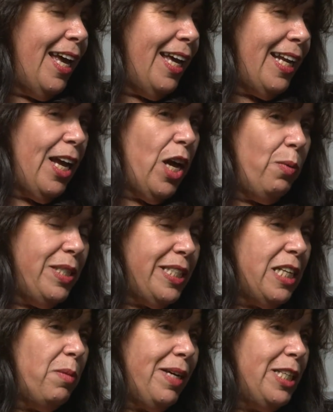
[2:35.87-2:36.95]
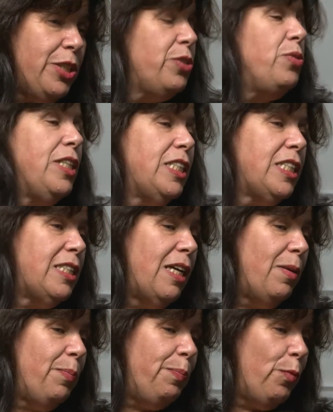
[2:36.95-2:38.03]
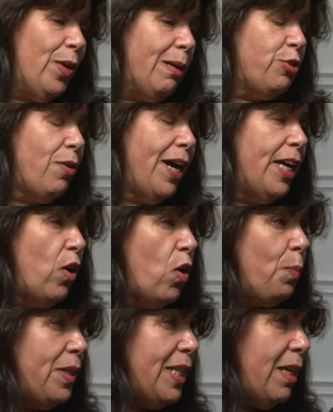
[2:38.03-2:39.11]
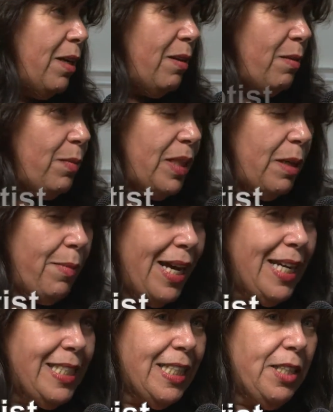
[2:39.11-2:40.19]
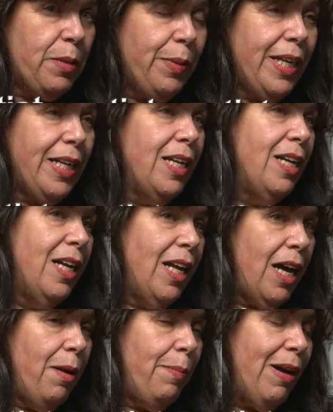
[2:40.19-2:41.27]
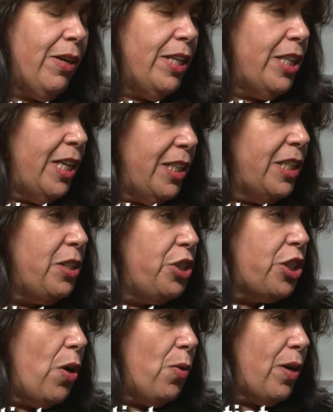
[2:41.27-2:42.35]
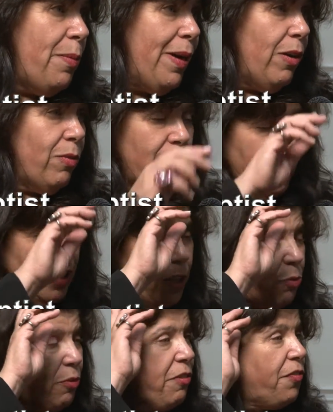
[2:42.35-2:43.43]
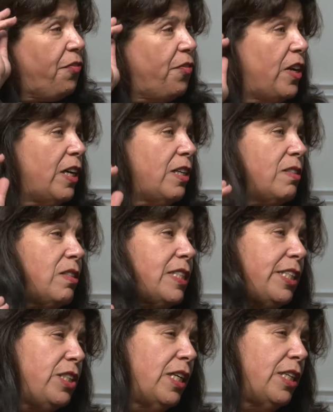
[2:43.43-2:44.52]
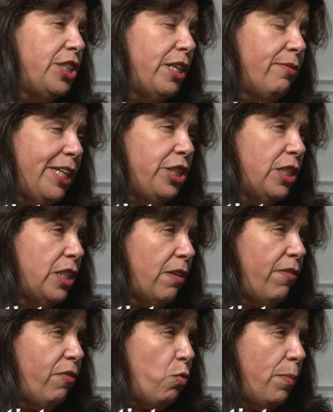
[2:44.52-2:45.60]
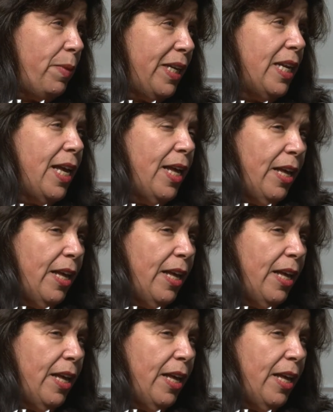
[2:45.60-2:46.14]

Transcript: And I always tell my students when I'm trying to open their minds a little bit about a little joke about three generations of women